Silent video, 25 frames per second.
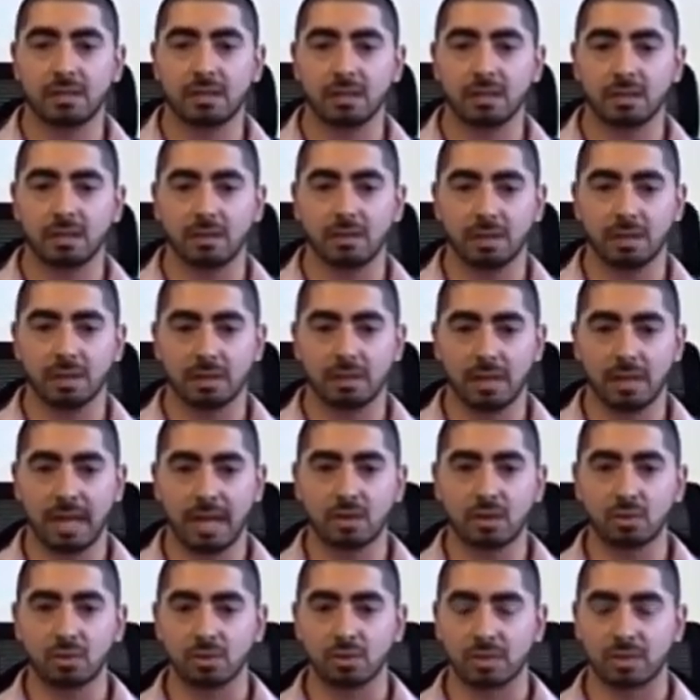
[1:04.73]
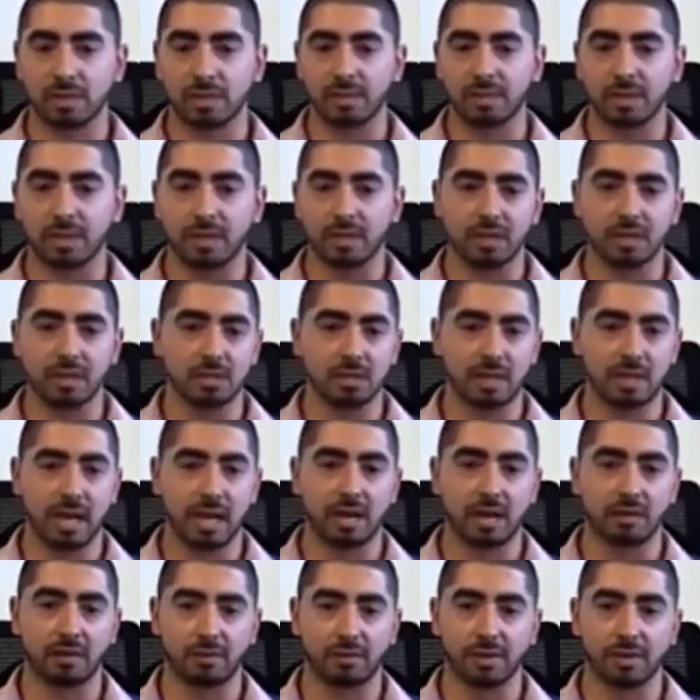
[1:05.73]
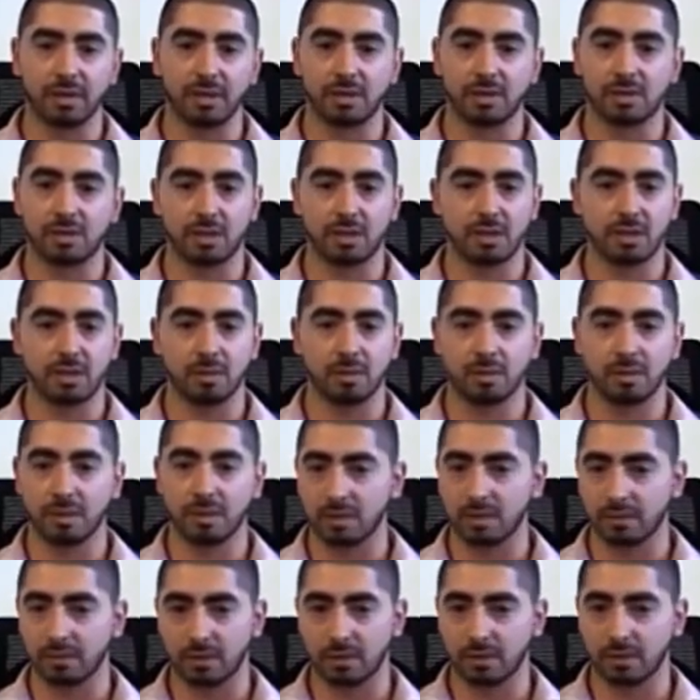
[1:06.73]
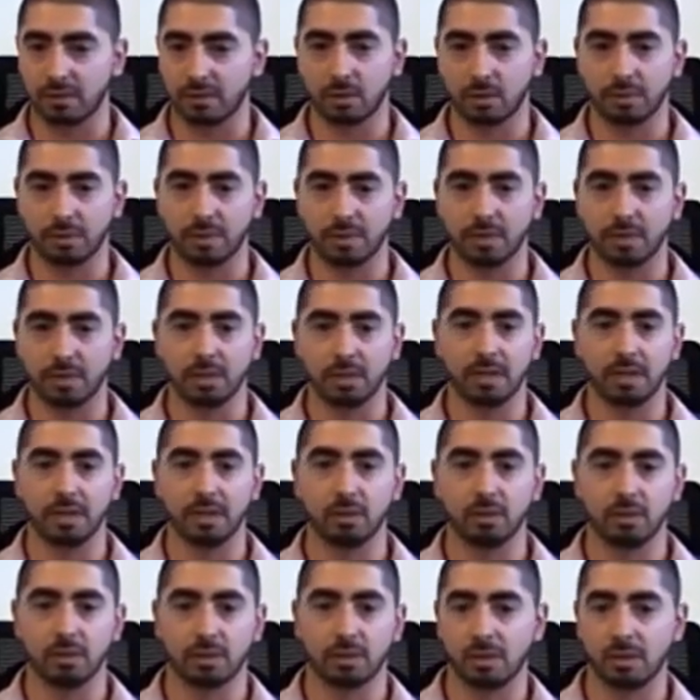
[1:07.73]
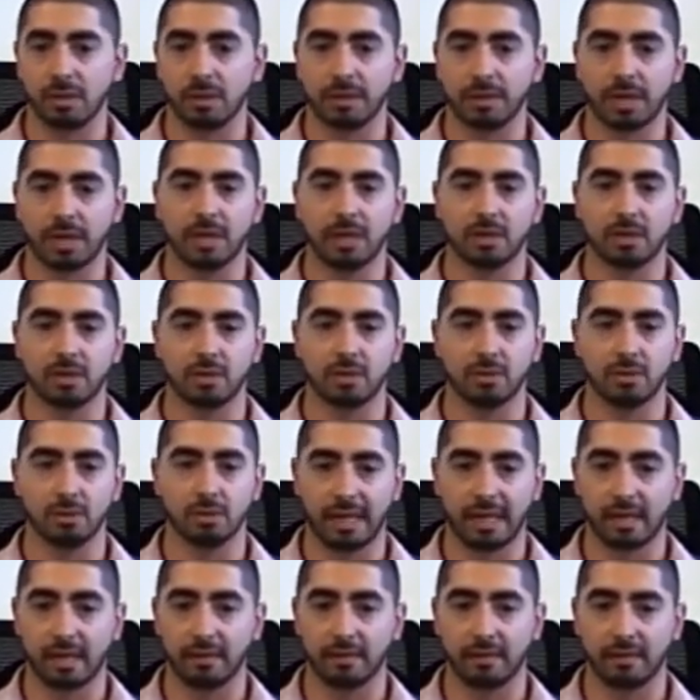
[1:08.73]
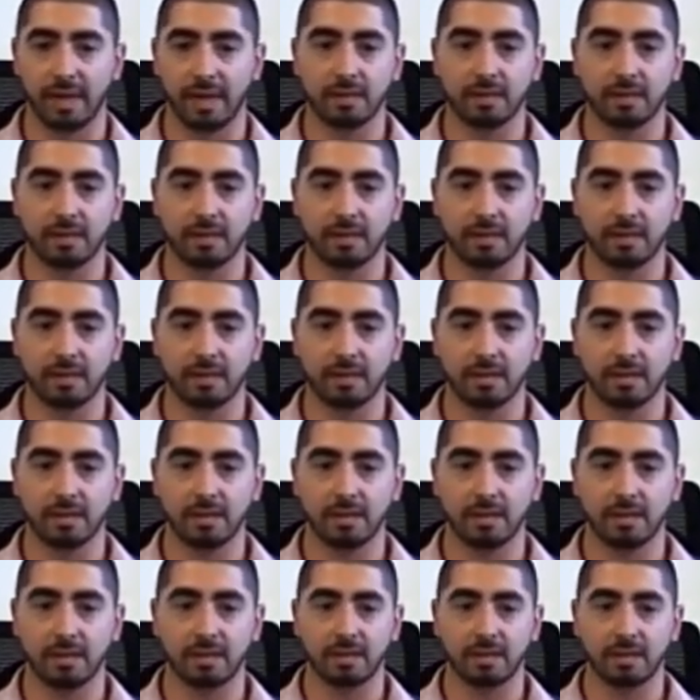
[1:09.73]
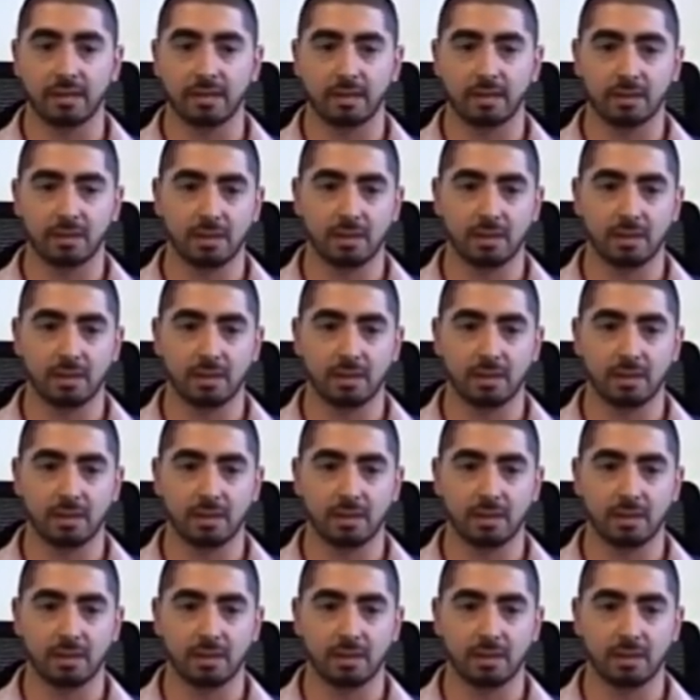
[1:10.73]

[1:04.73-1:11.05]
the actual CBD is out of reach either because of its affordability or its location or lack of housing.